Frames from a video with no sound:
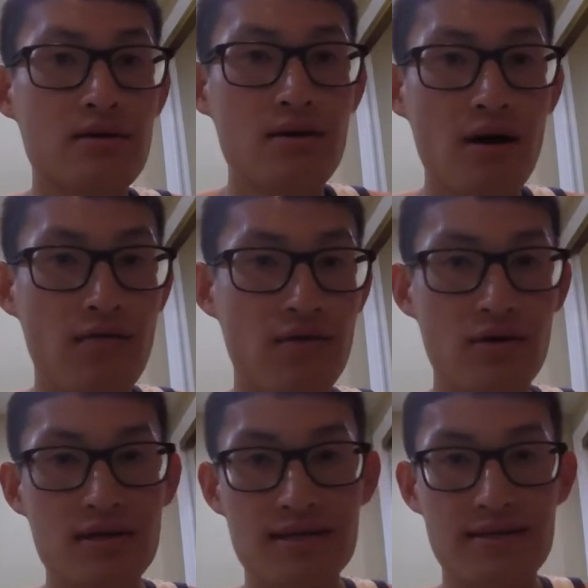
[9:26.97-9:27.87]
of
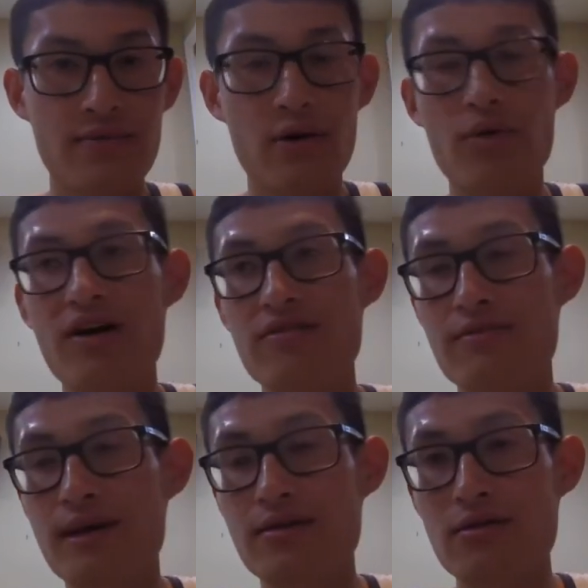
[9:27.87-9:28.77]
course, because it requires
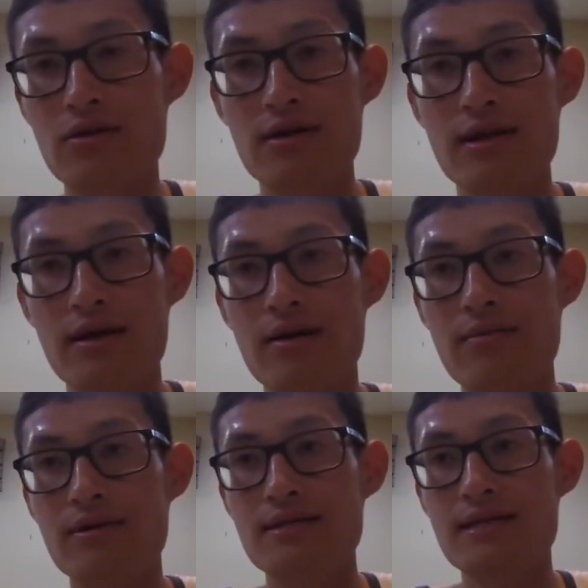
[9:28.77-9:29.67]
me to look at the
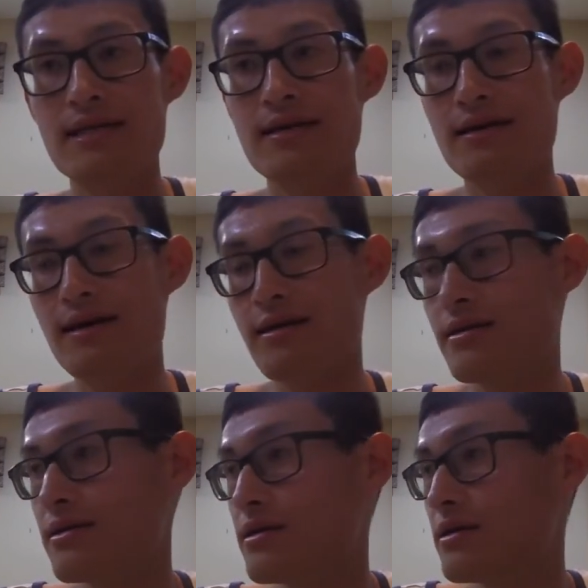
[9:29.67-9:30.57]
camera and seeing, and
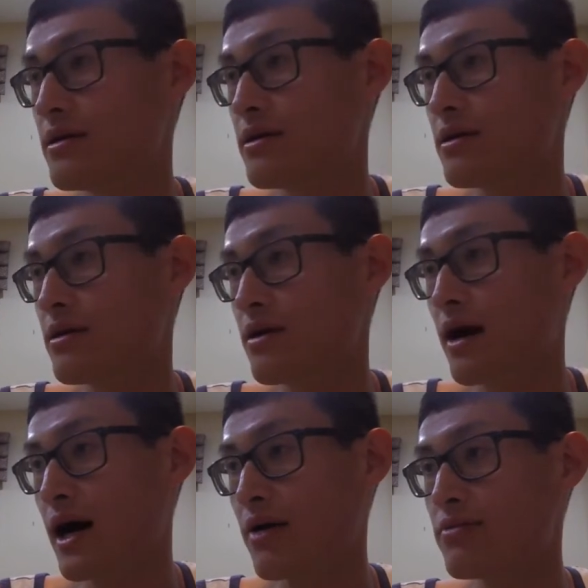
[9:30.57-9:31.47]

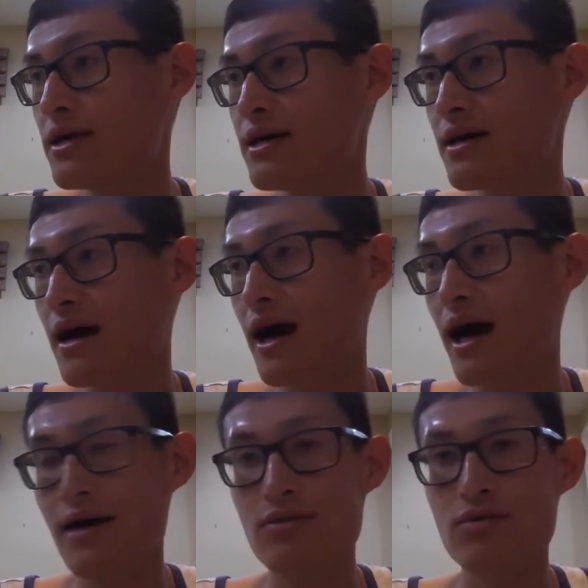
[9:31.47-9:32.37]
I don't think
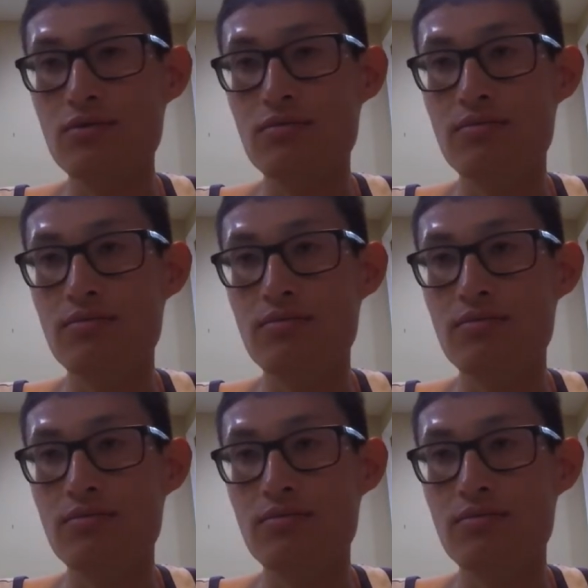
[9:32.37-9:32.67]
I do.